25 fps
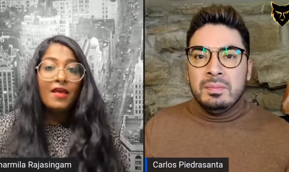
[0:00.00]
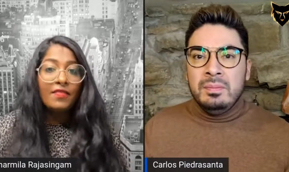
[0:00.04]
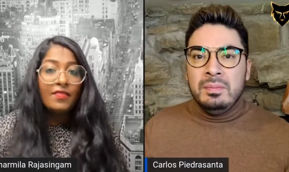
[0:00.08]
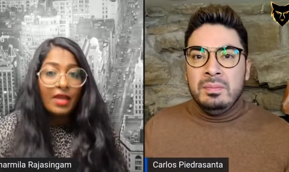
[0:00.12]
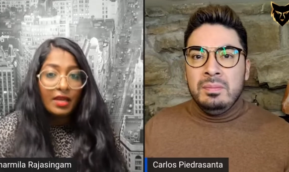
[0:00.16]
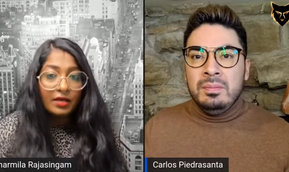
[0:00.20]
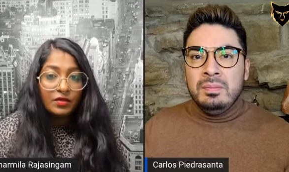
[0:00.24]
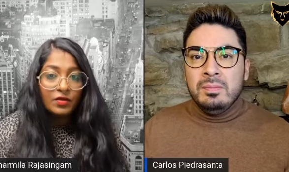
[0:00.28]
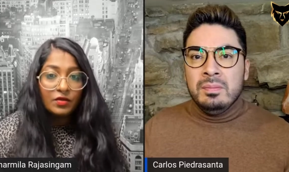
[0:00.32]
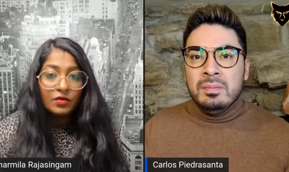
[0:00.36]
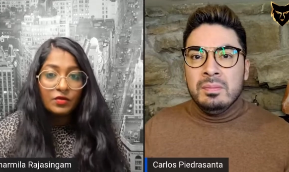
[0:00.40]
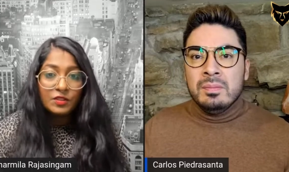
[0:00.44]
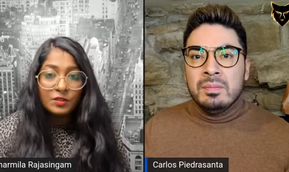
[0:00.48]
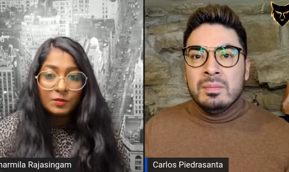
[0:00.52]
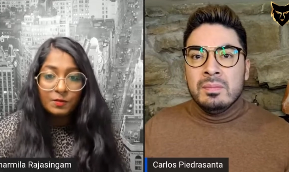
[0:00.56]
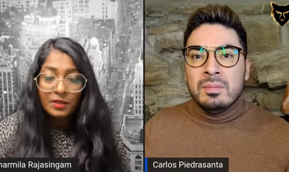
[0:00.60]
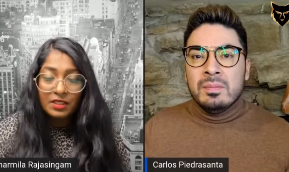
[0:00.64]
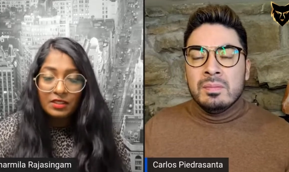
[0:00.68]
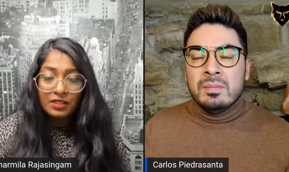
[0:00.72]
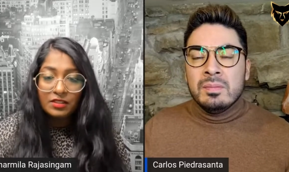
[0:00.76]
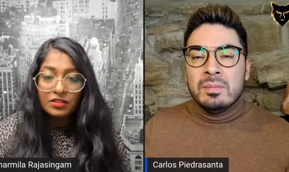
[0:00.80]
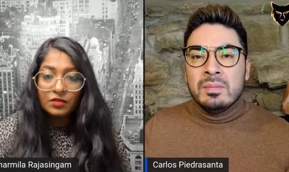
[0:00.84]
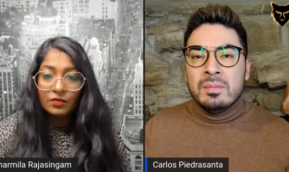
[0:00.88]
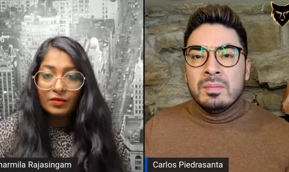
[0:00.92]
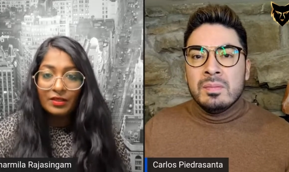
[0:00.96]
Speaker 1: then go
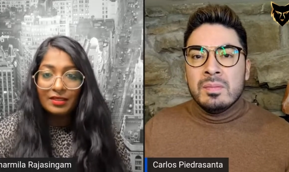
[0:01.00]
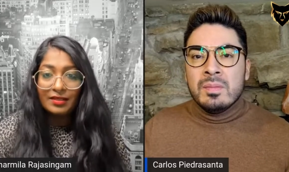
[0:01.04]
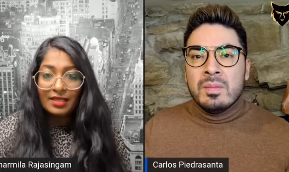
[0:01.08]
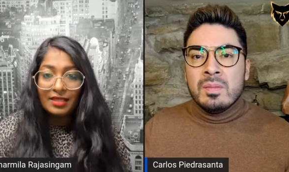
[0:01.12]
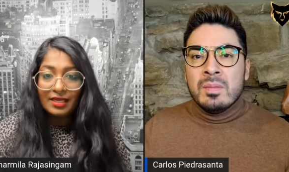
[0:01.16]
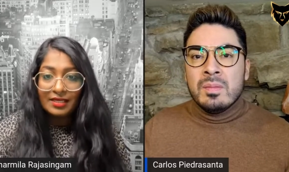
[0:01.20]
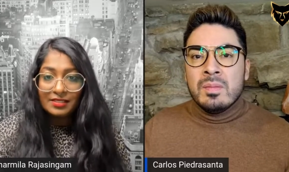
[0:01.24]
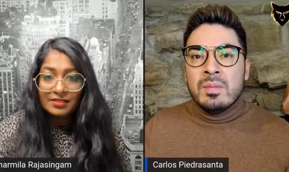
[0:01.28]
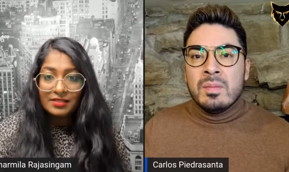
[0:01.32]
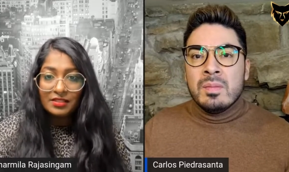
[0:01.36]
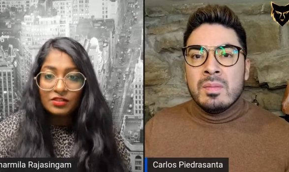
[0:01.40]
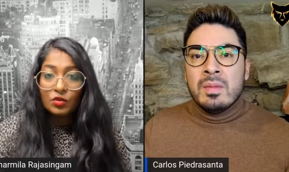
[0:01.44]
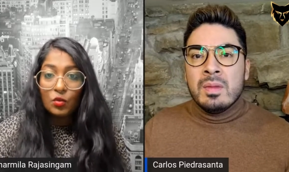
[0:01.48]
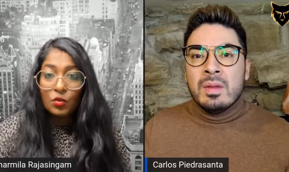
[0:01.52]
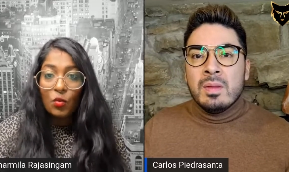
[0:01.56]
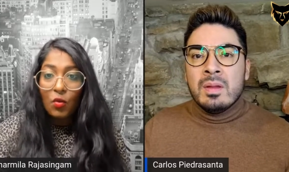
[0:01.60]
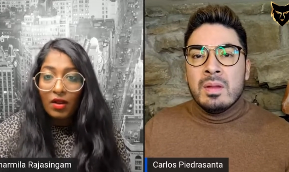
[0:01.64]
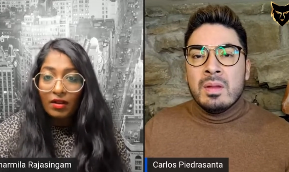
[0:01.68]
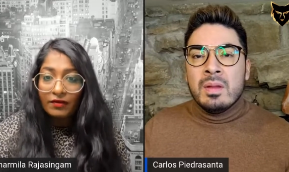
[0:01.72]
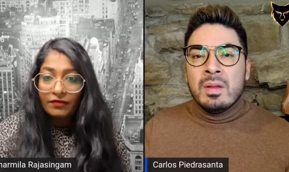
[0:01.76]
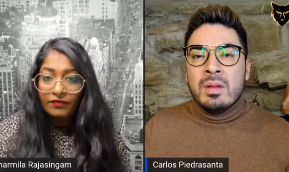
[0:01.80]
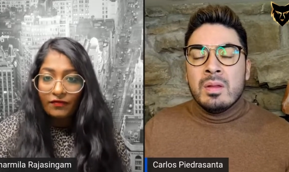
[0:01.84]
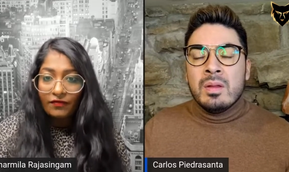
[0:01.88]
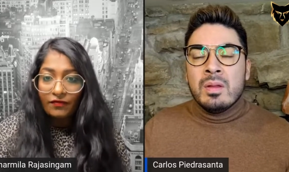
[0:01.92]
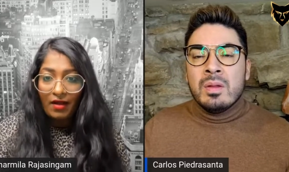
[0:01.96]
speak to a licensed
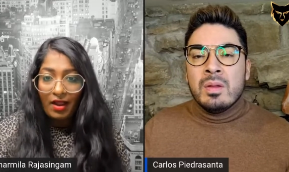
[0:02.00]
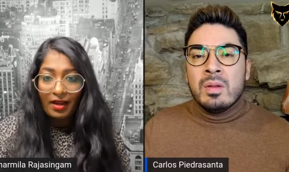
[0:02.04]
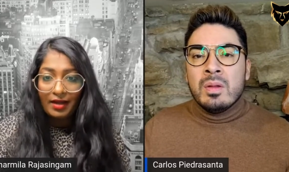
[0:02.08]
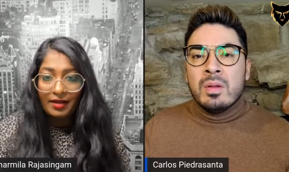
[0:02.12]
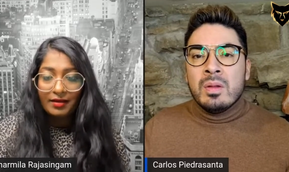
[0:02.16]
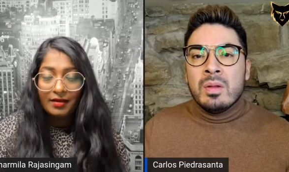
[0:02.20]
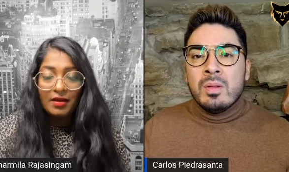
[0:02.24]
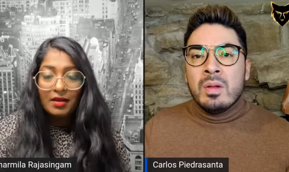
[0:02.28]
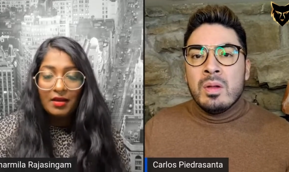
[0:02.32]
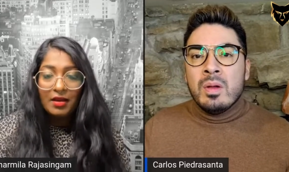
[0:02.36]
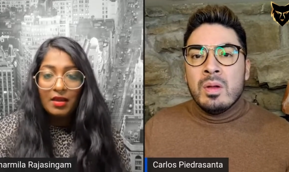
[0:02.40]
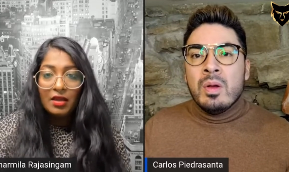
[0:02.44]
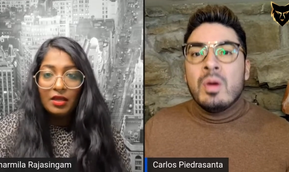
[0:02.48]
qualified